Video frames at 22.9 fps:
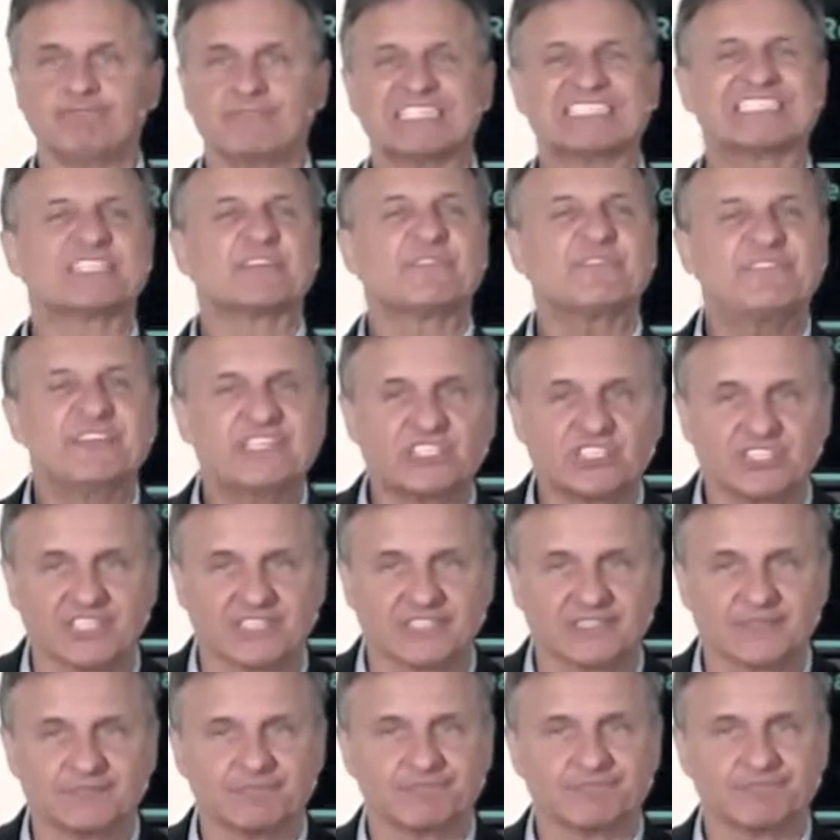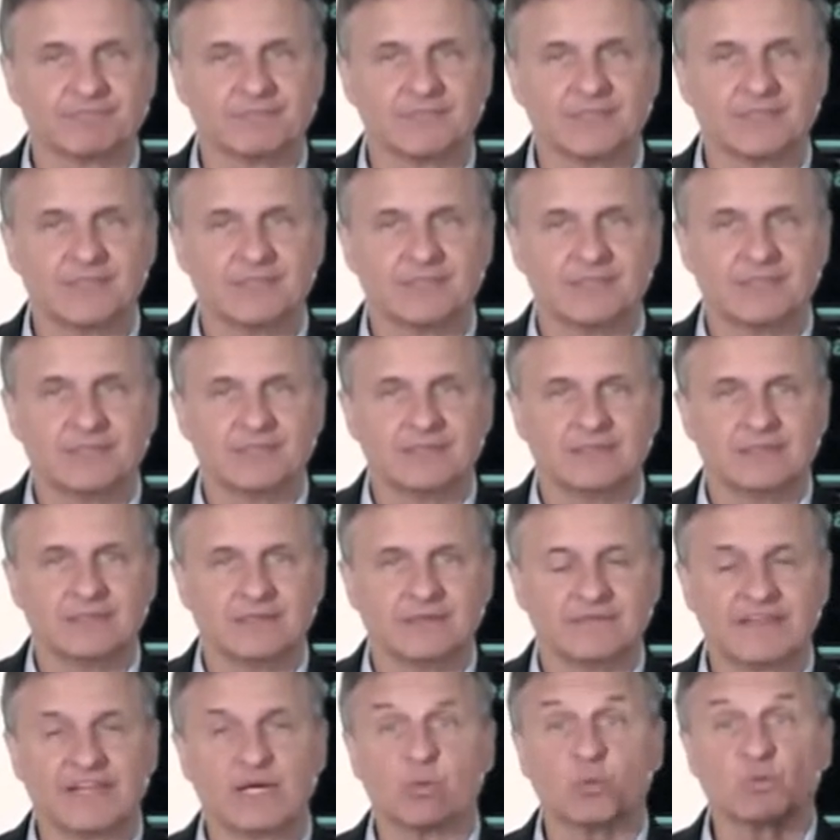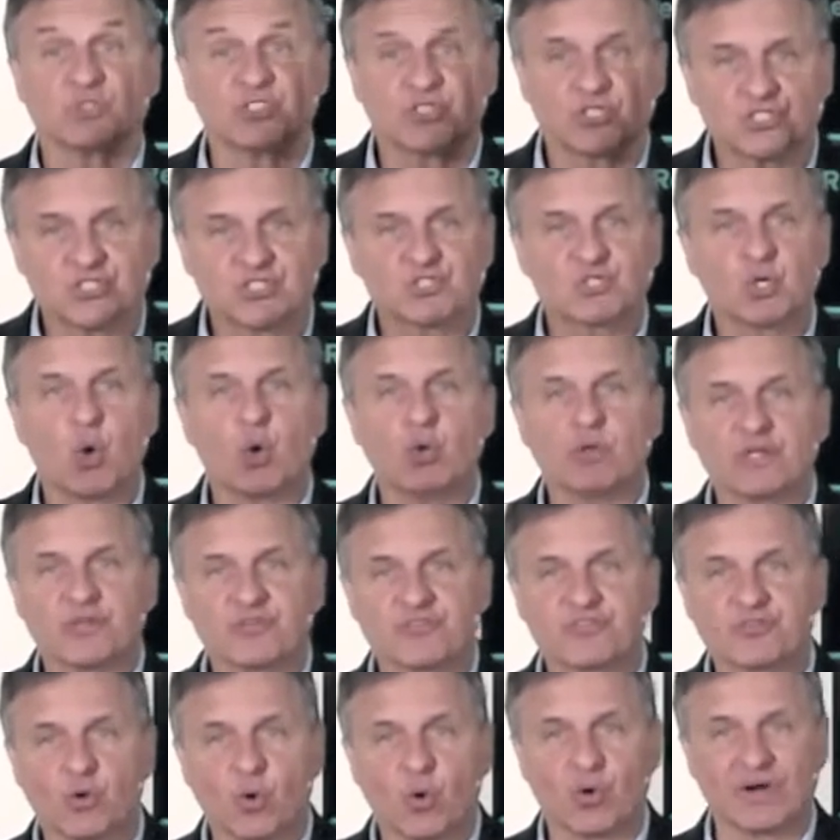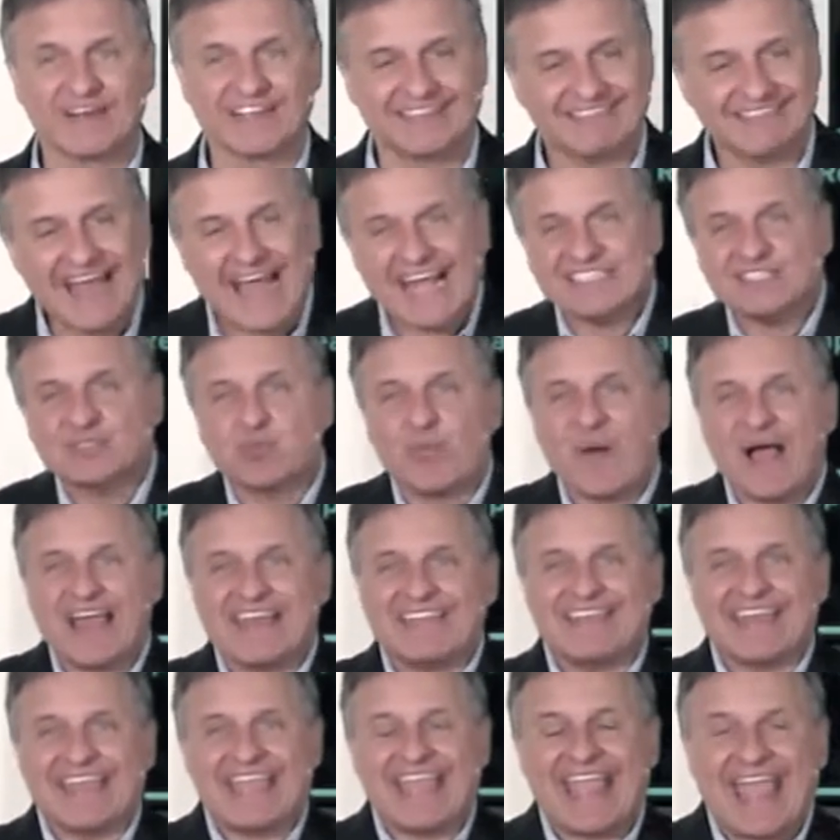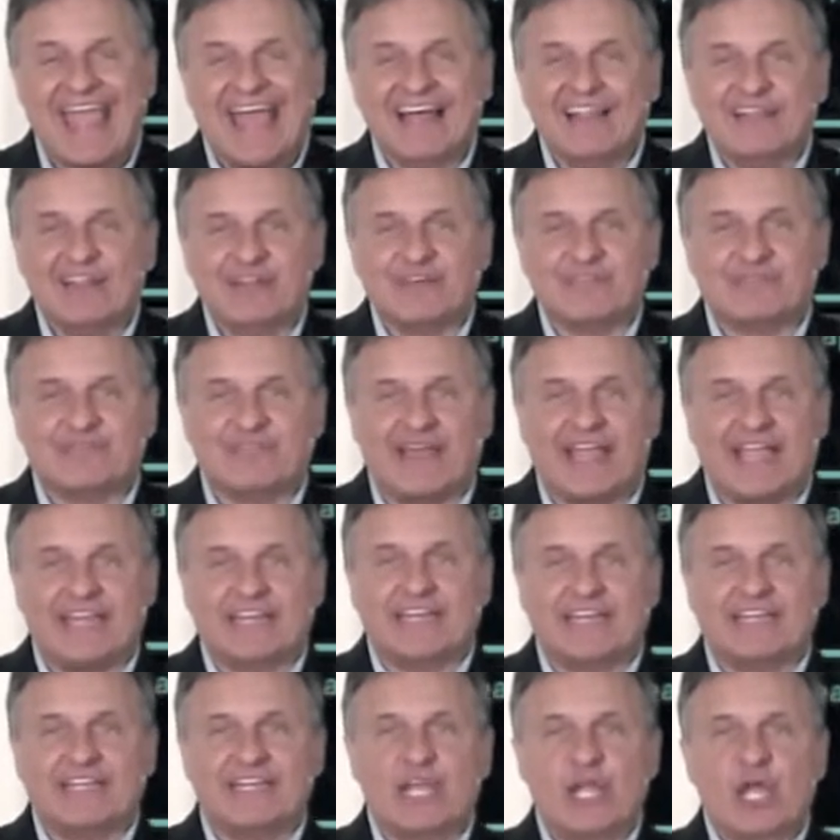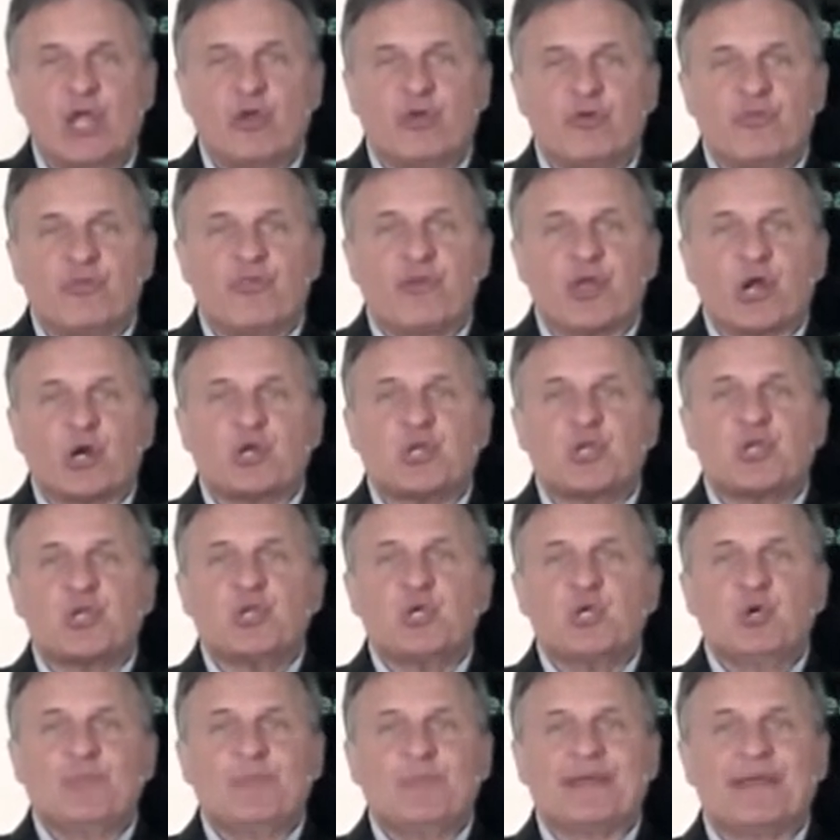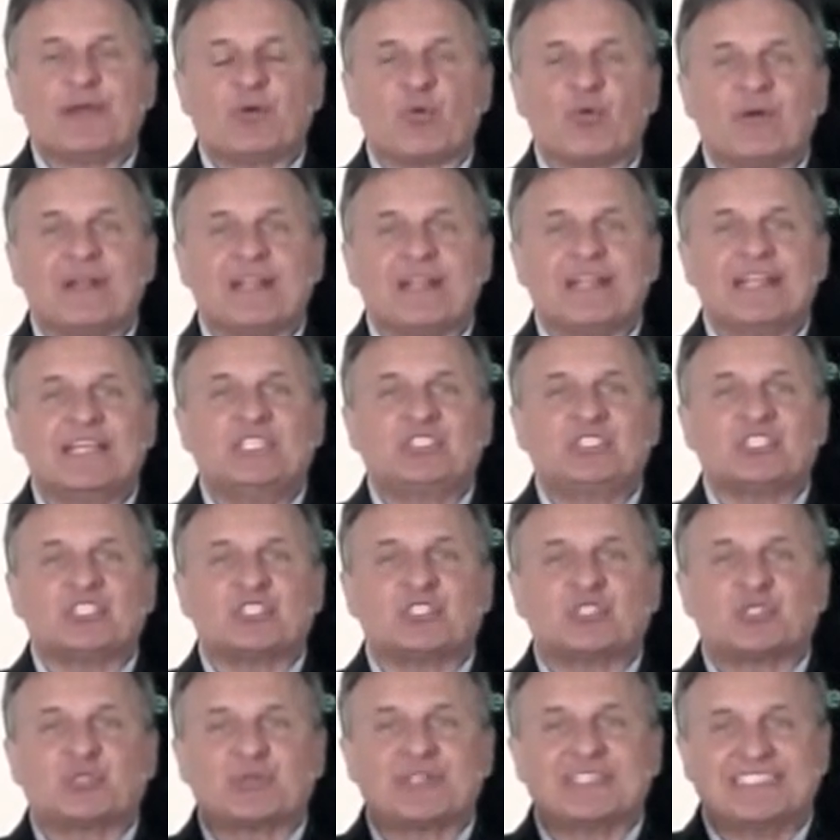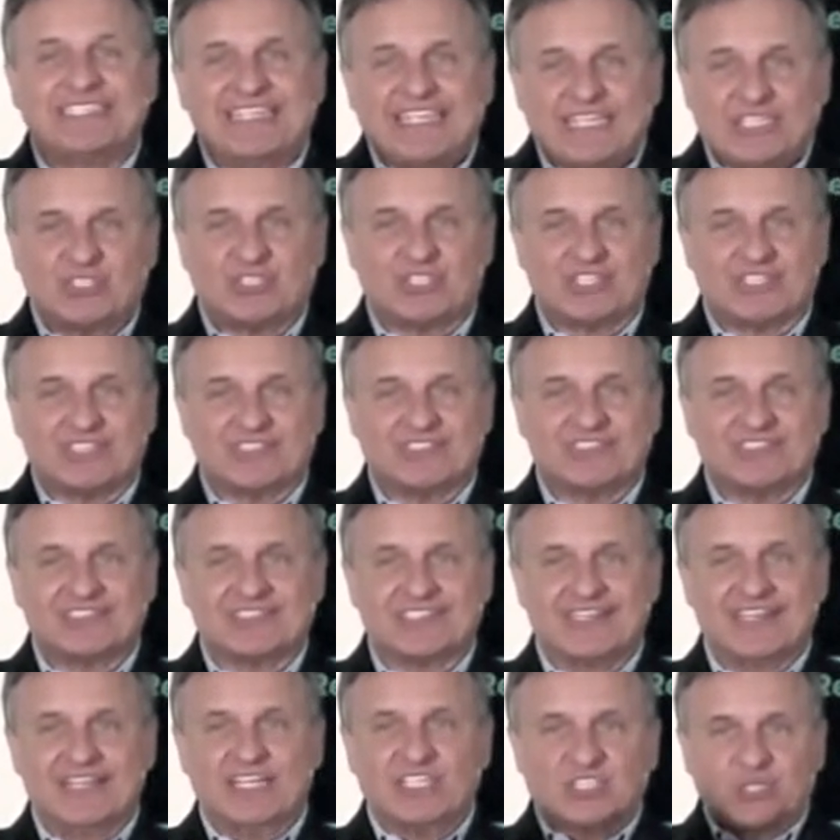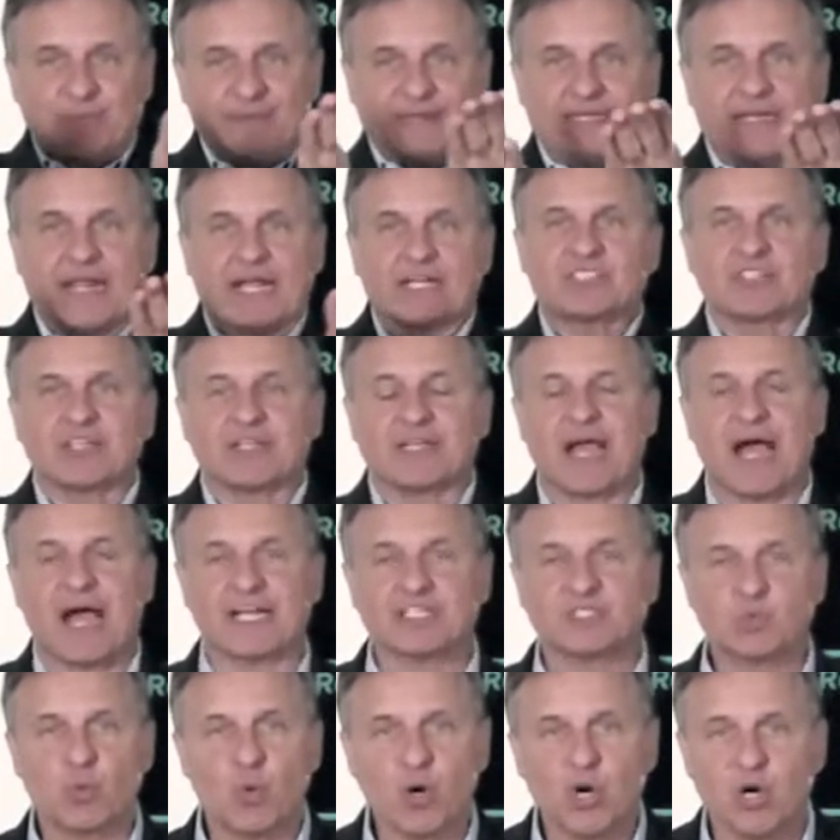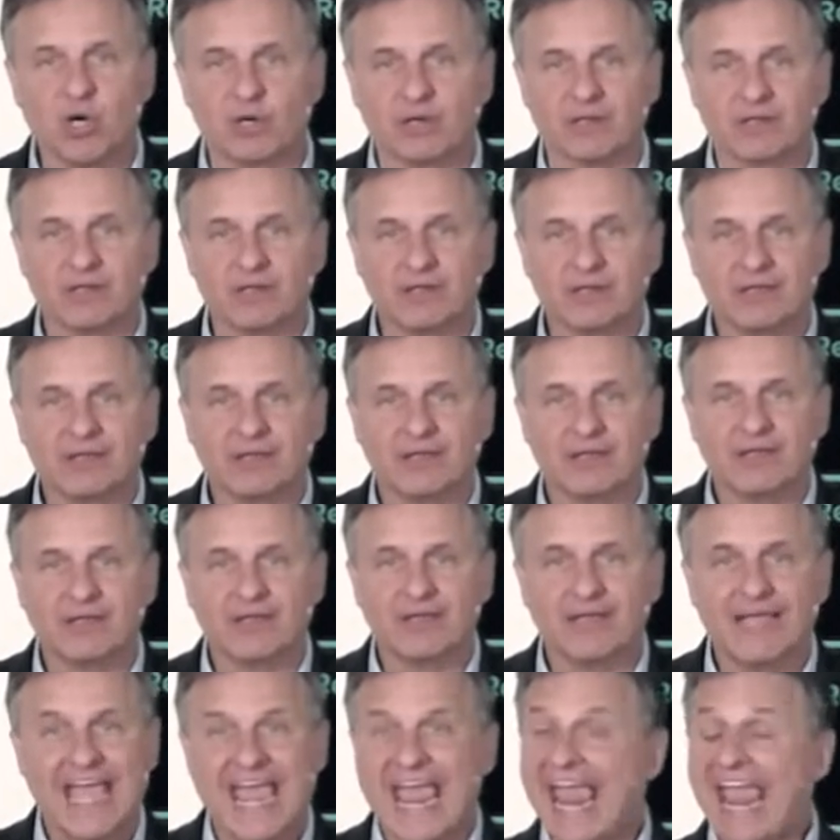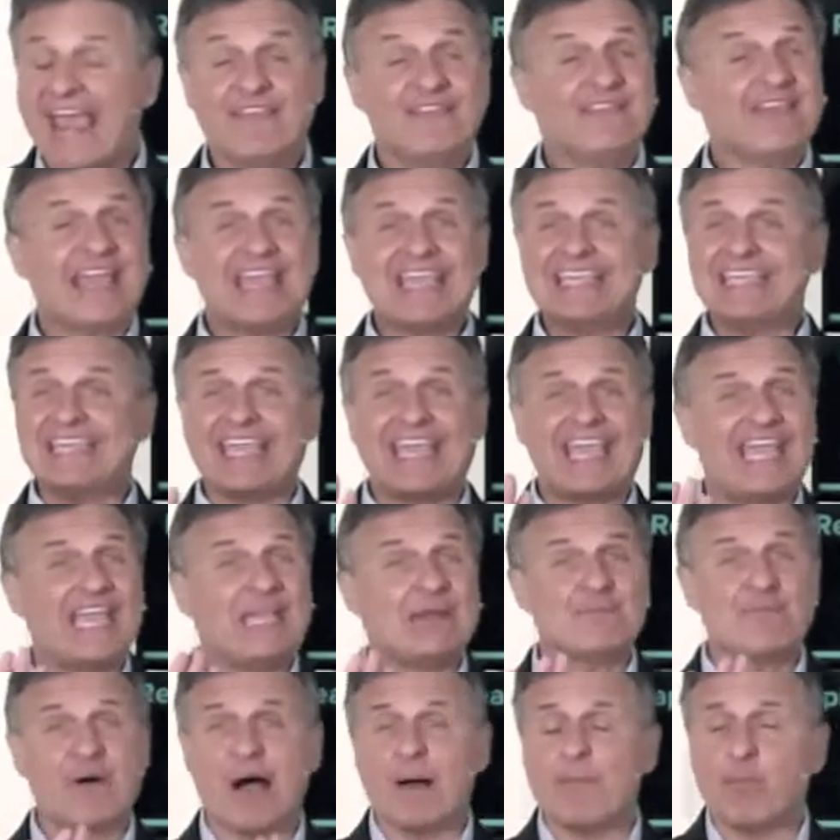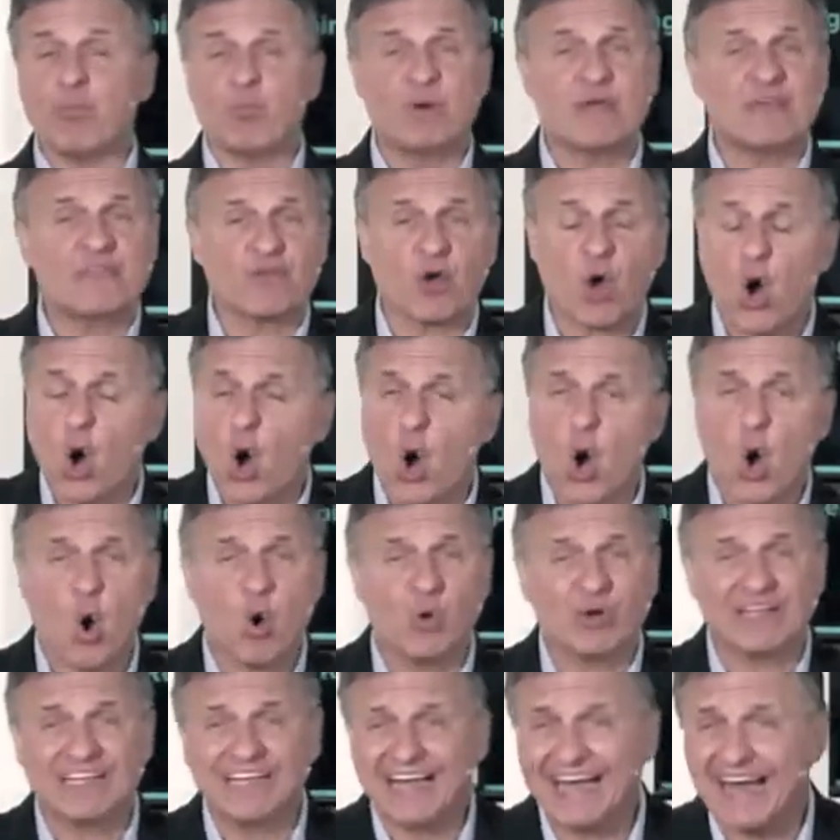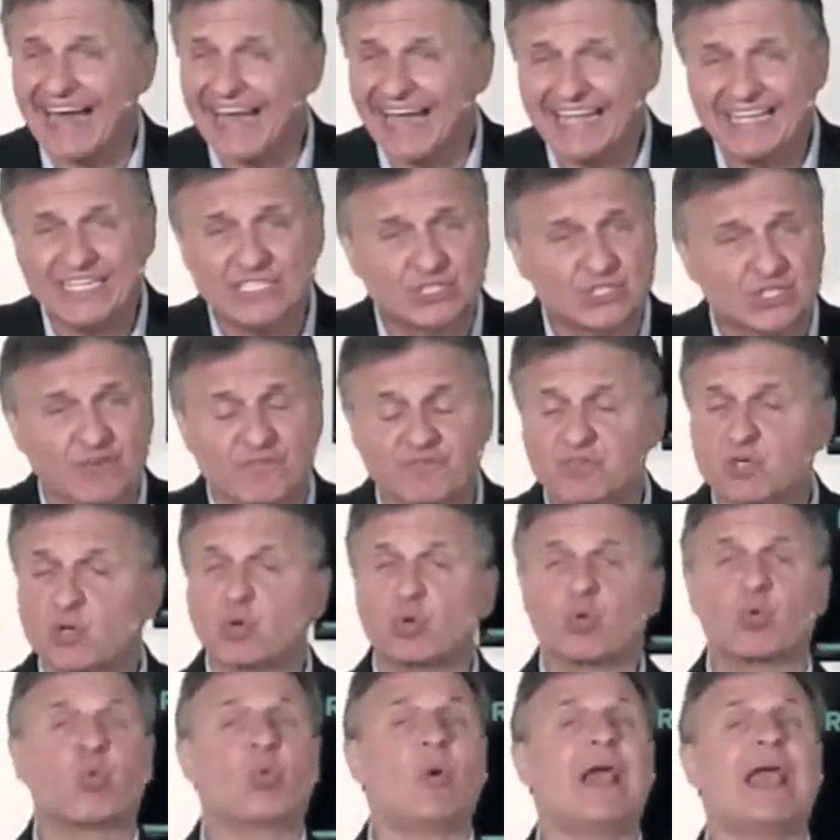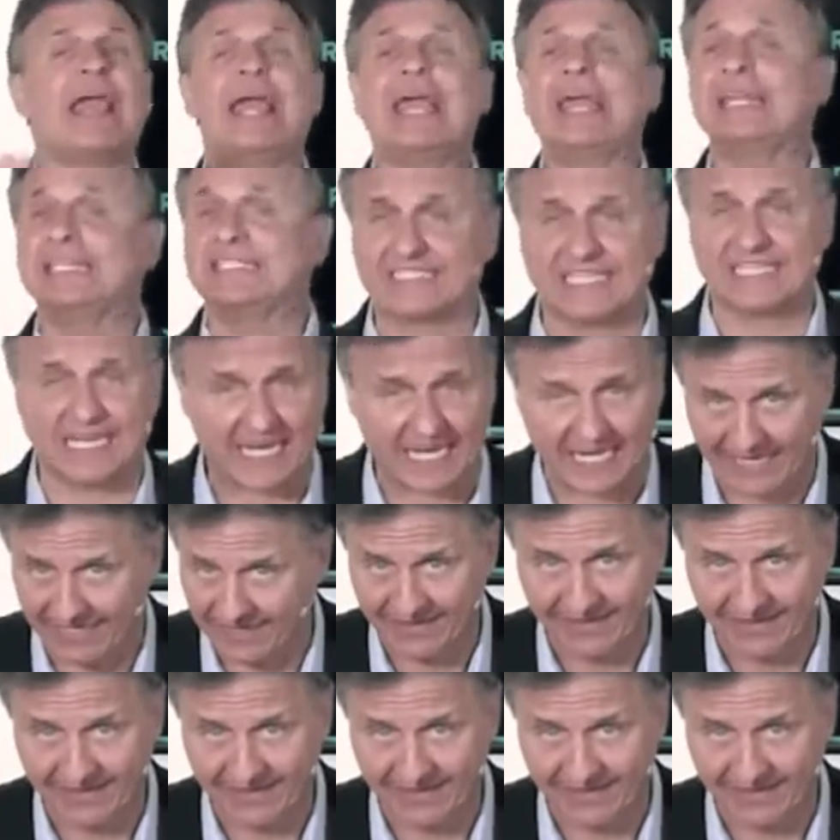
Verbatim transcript: sufficient, that it was the sole authority. That's why they elevated their human religious traditions to be next to God's word. And they came up with all kinds of crazy